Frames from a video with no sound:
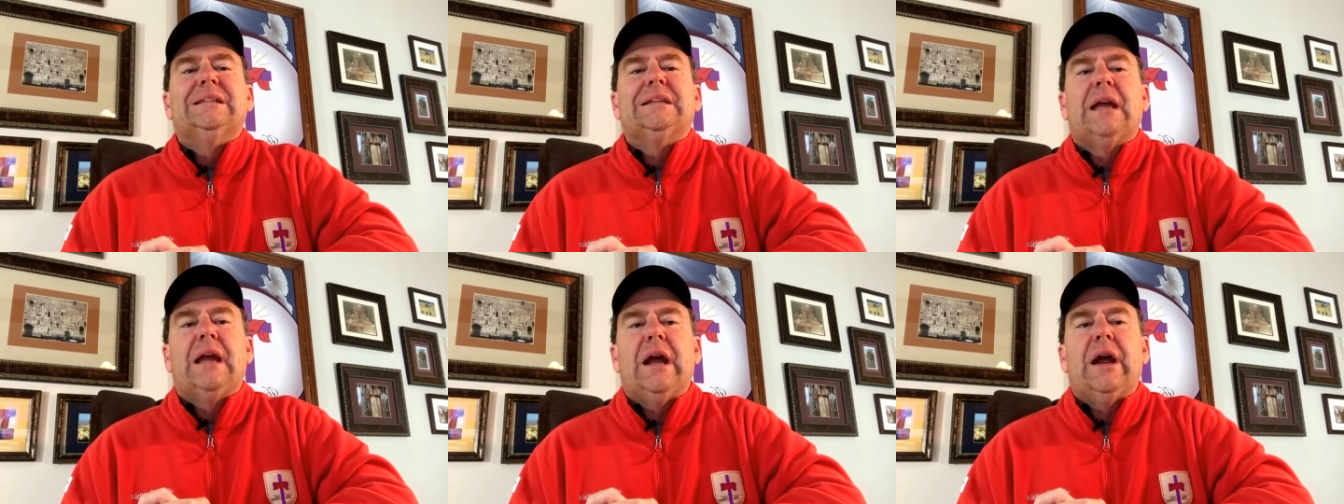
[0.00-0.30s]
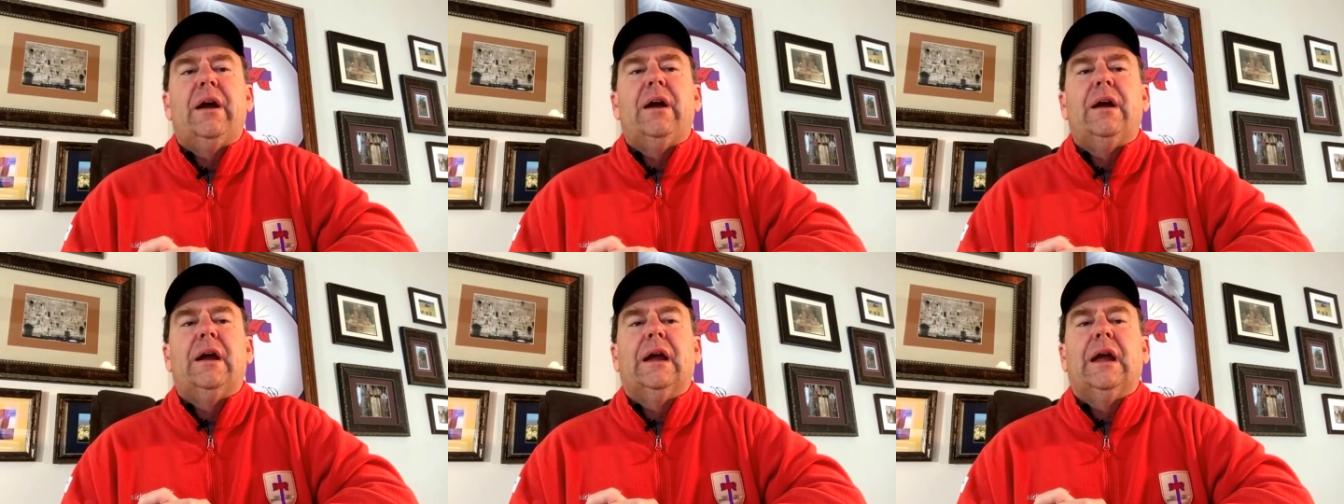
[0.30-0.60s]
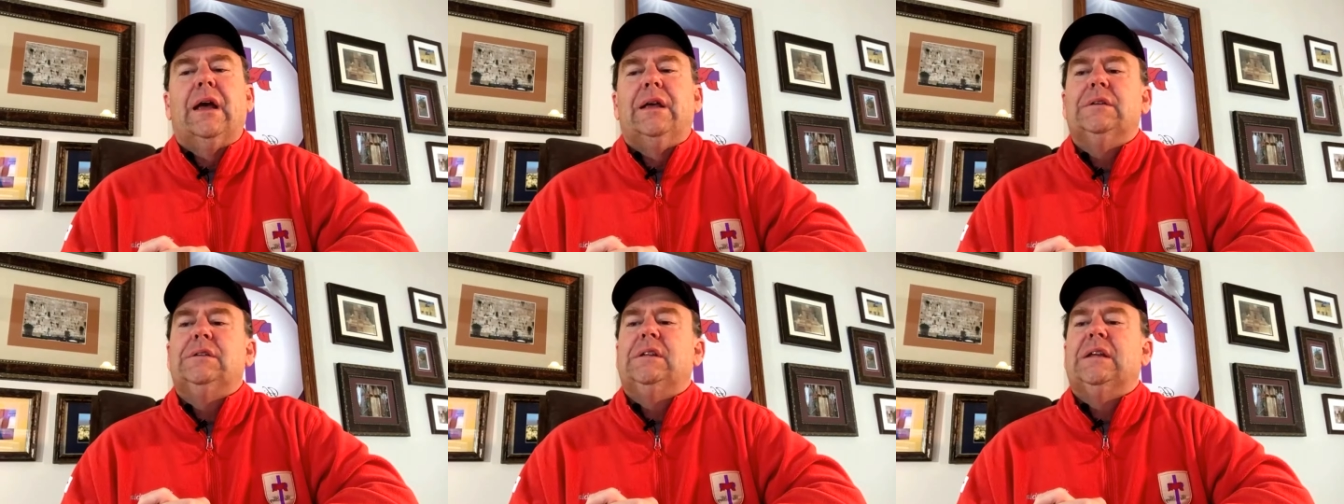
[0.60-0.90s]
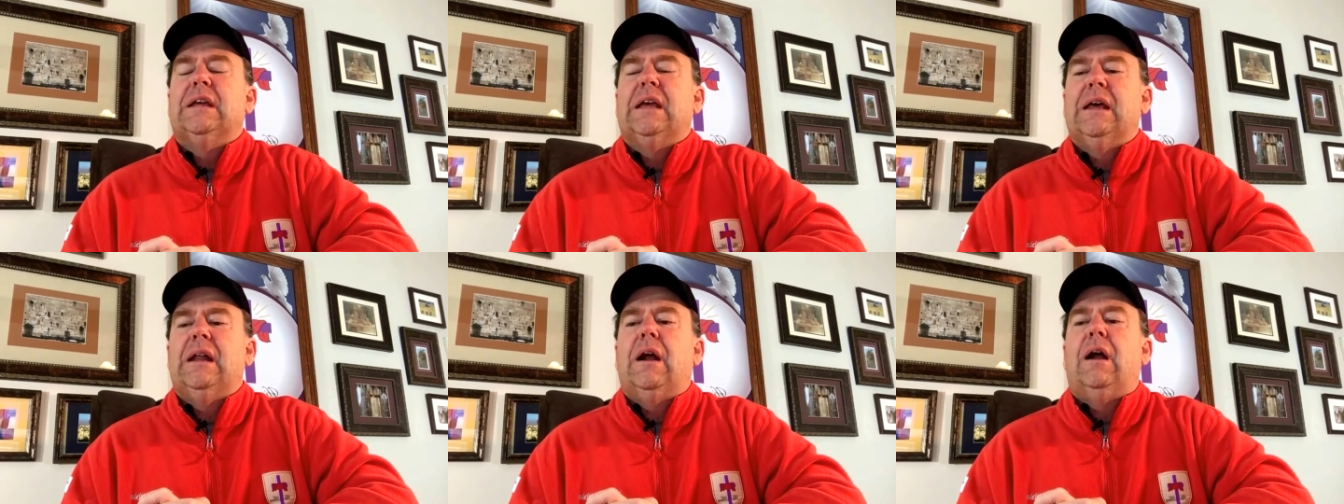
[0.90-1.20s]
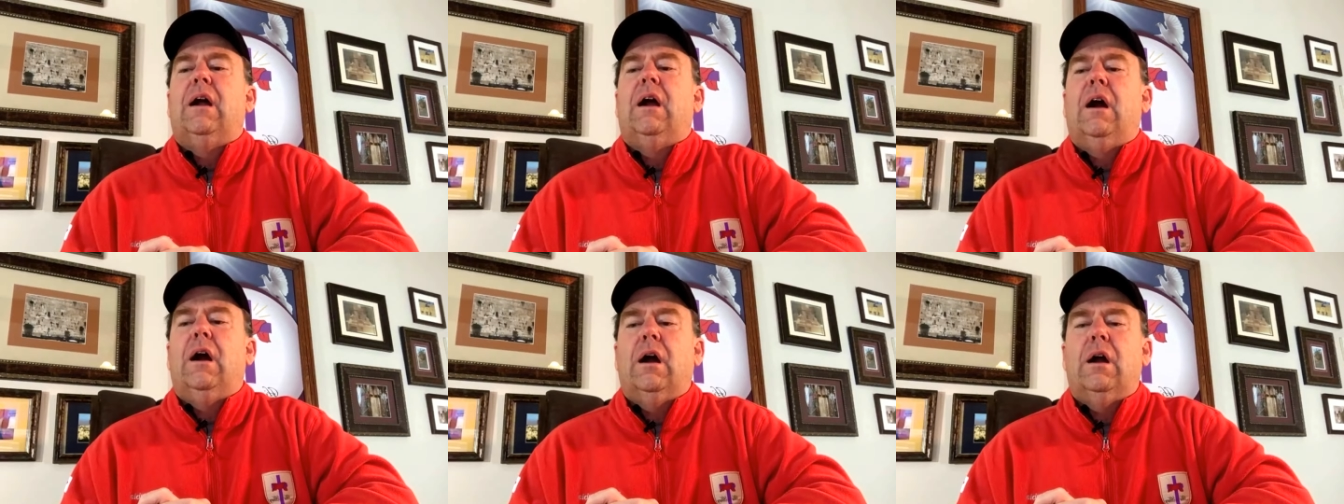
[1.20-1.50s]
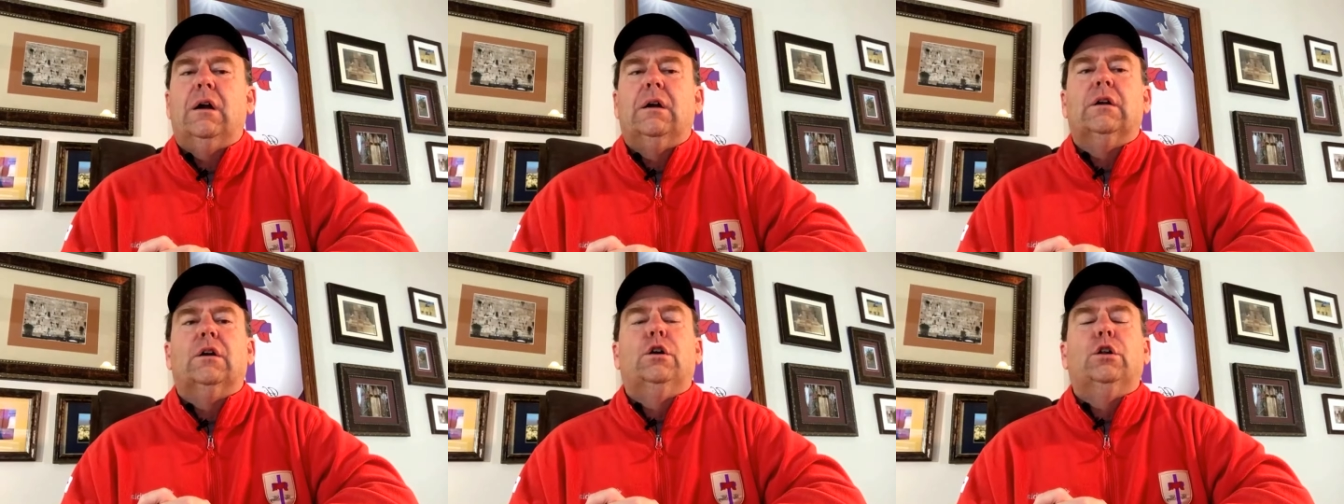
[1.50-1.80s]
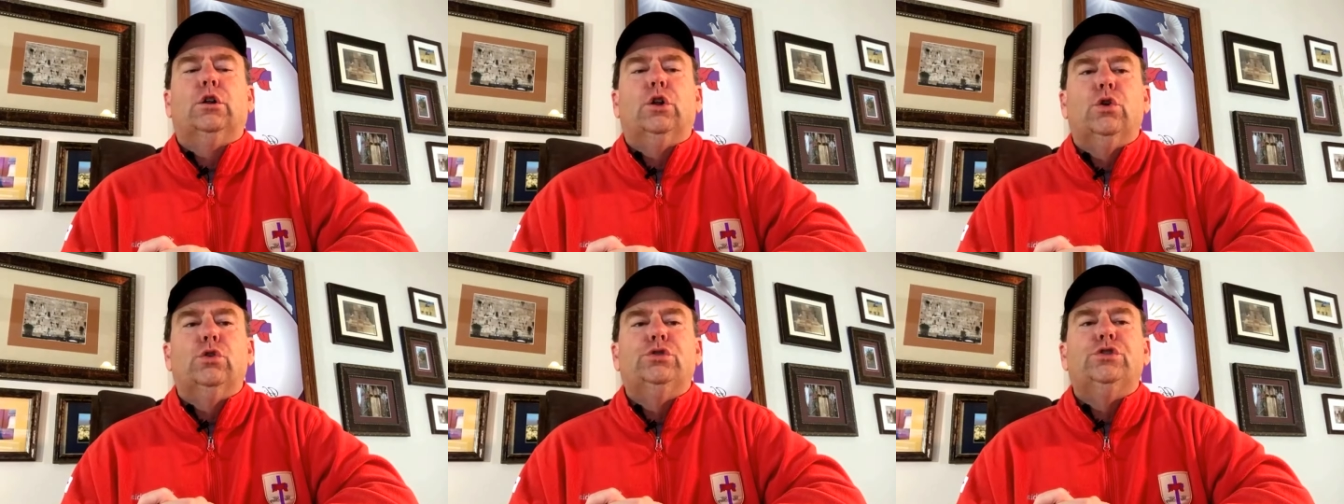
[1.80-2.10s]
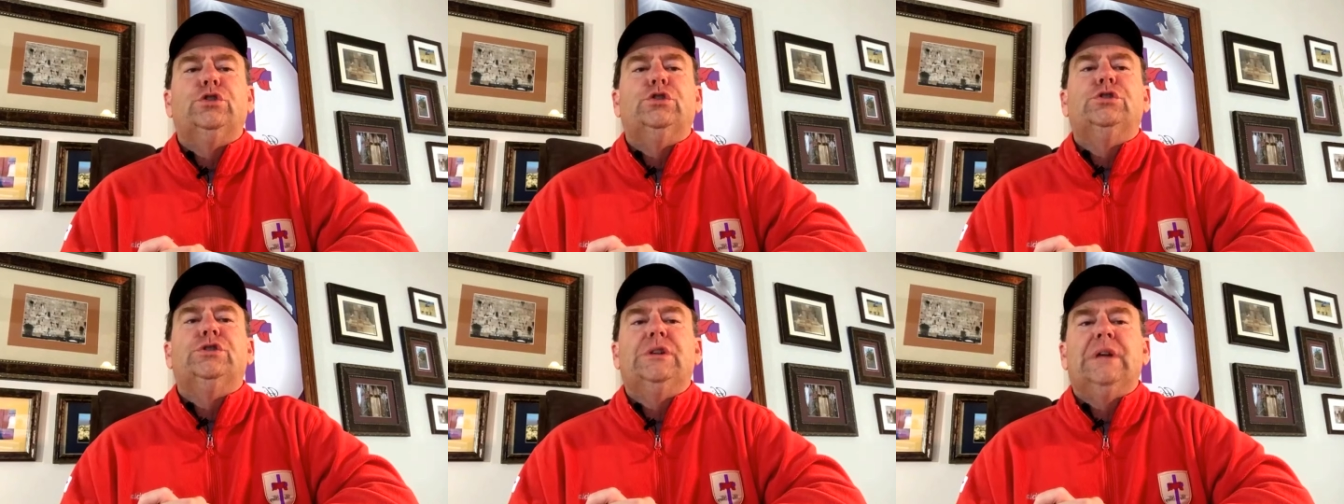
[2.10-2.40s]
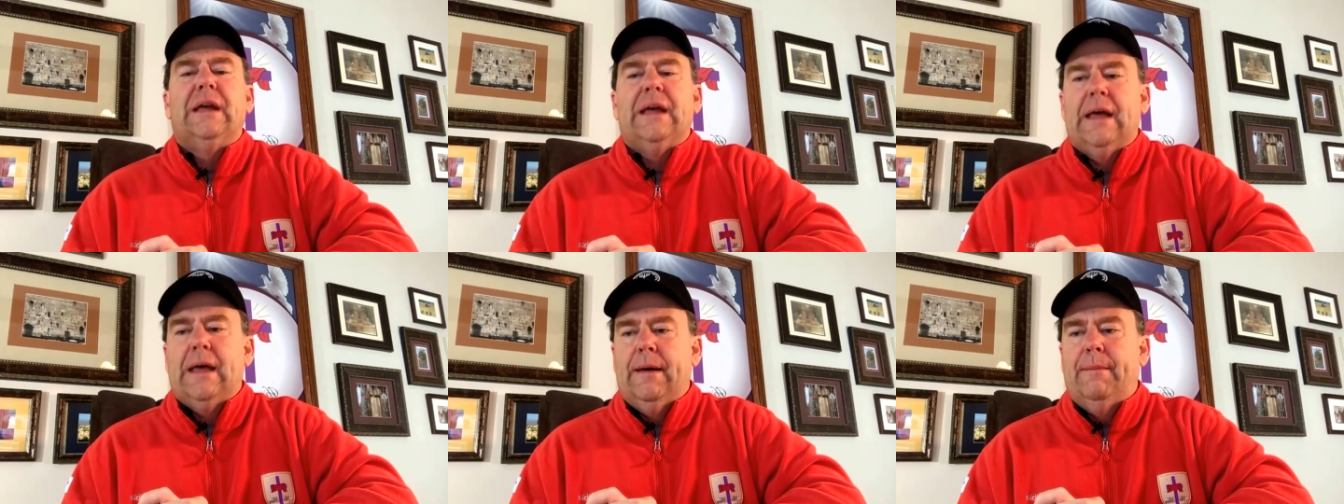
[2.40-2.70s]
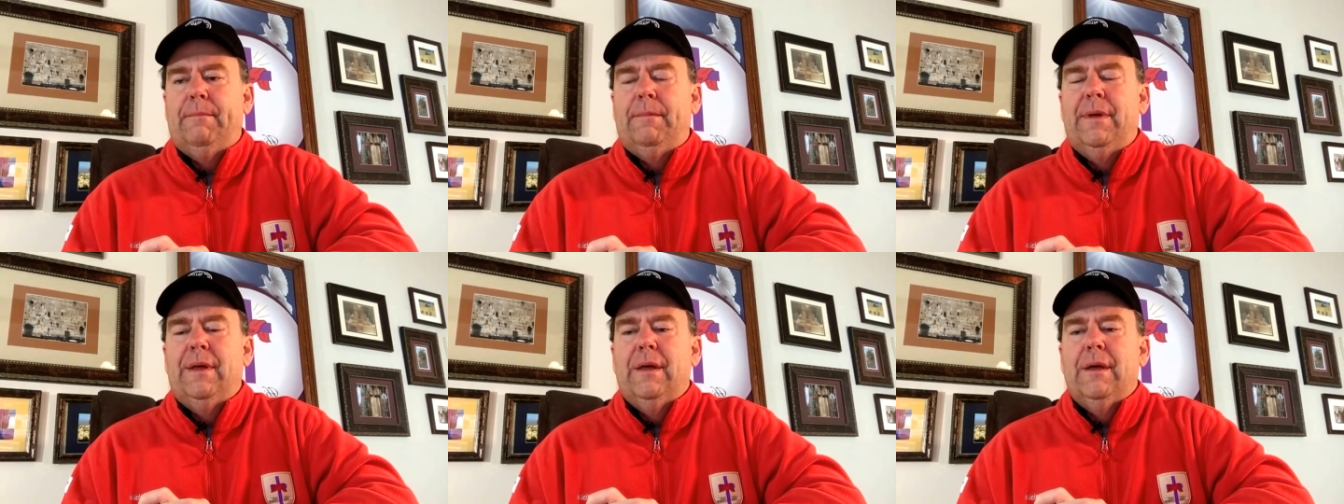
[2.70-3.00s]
carrying us to get our heart closer to him.